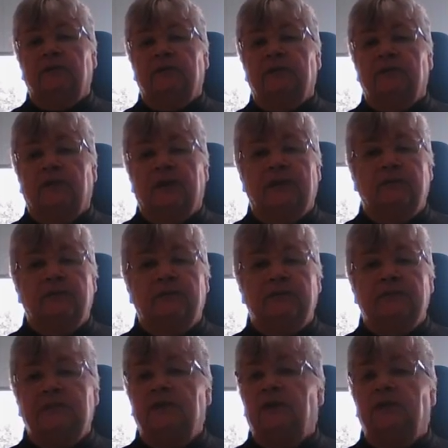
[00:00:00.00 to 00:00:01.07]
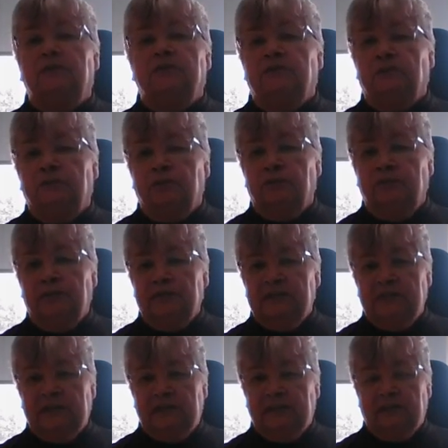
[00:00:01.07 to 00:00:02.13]
with a virus, don't go
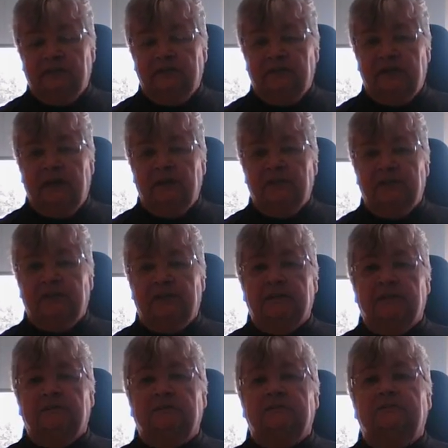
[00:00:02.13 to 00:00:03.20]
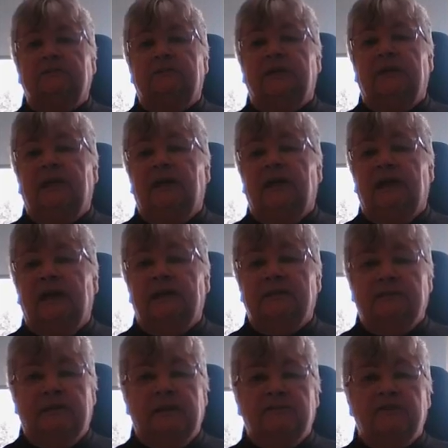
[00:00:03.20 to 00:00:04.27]
visiting family,
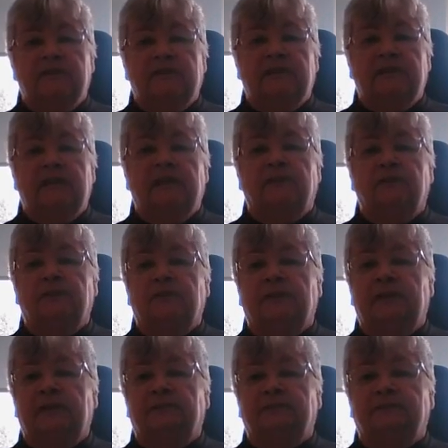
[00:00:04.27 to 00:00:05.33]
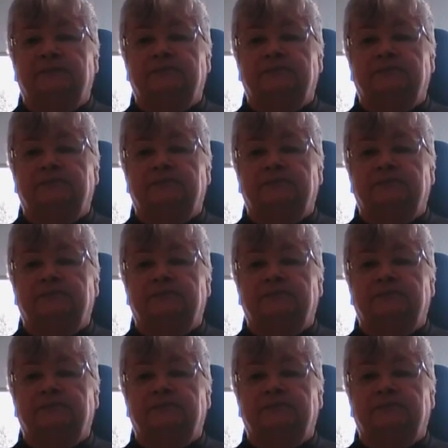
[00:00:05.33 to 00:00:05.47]
especially the elderly.